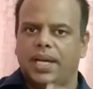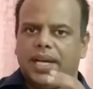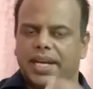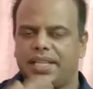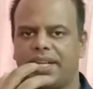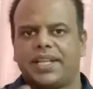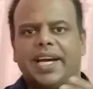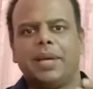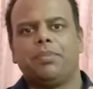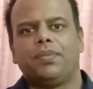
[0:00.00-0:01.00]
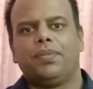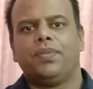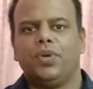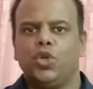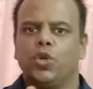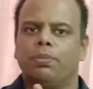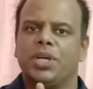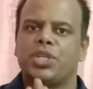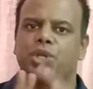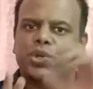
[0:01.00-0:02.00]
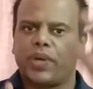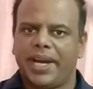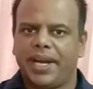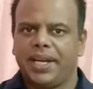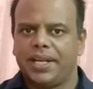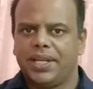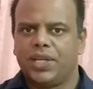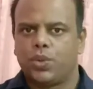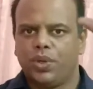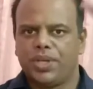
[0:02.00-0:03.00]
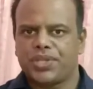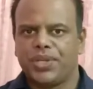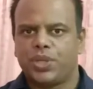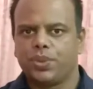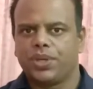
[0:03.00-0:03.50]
At that time, you must try to listen to the